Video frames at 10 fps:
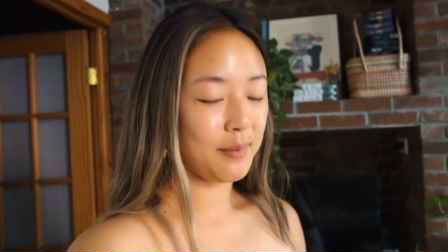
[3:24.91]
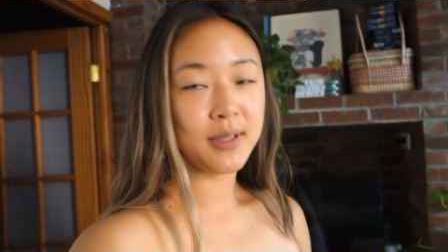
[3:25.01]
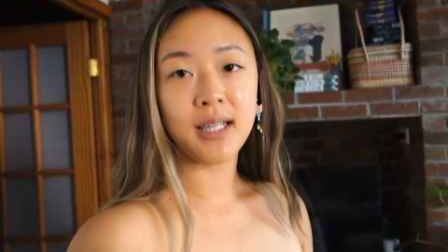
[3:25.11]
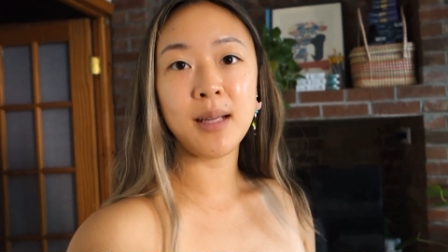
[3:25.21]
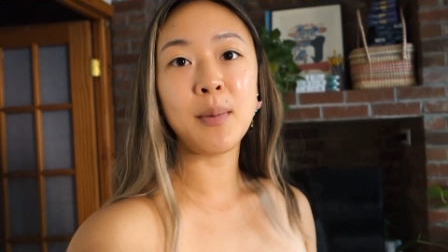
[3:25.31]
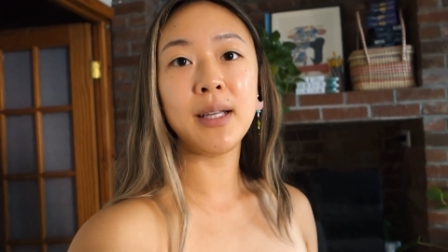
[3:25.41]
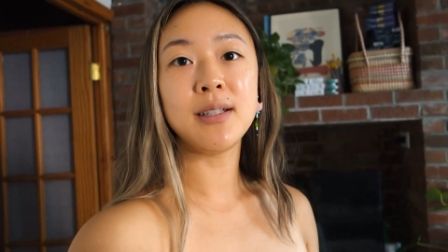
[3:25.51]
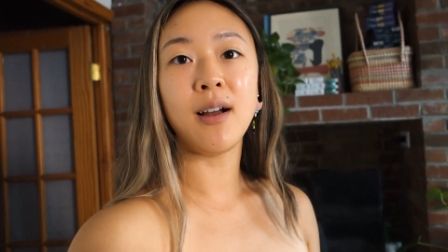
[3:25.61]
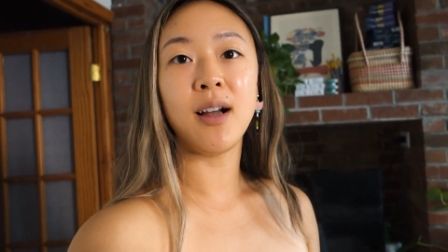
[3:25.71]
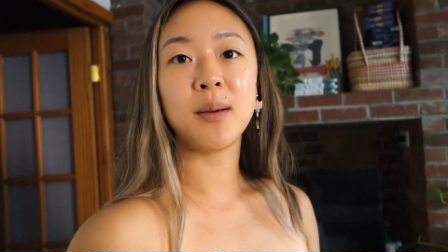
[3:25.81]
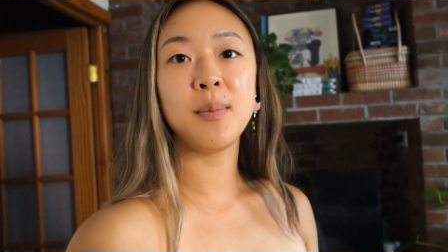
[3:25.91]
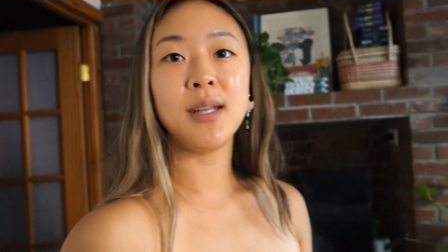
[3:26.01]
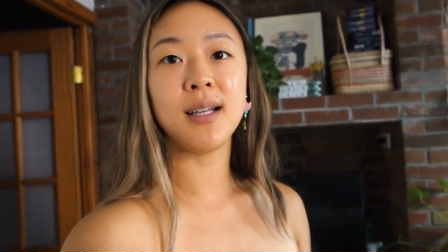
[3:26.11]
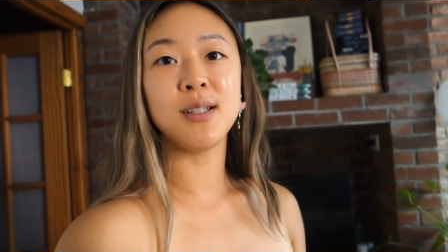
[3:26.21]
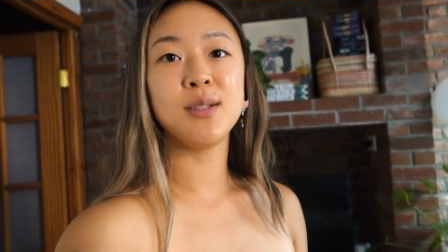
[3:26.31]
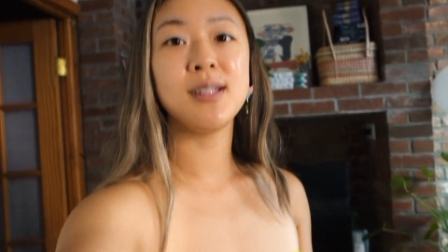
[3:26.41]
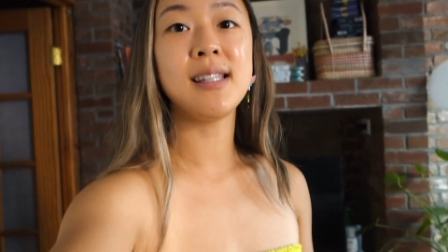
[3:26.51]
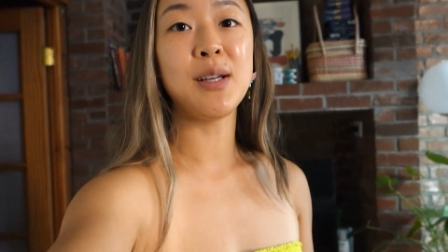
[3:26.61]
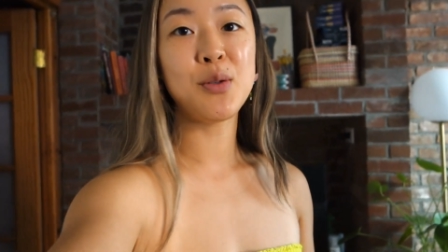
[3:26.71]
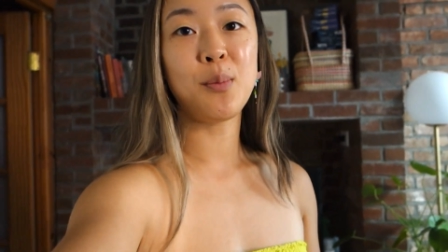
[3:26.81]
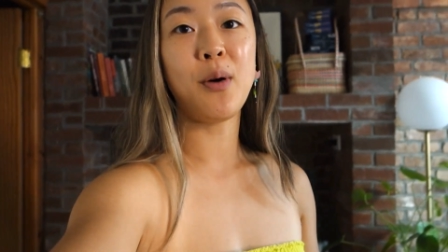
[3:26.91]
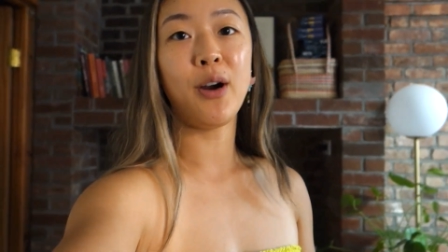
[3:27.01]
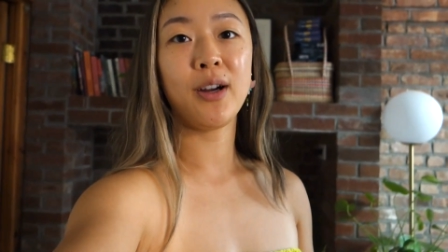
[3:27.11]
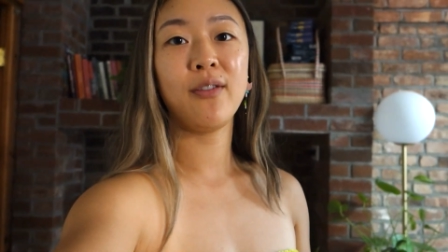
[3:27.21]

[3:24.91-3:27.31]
I'm taking my dog Pika to Central Park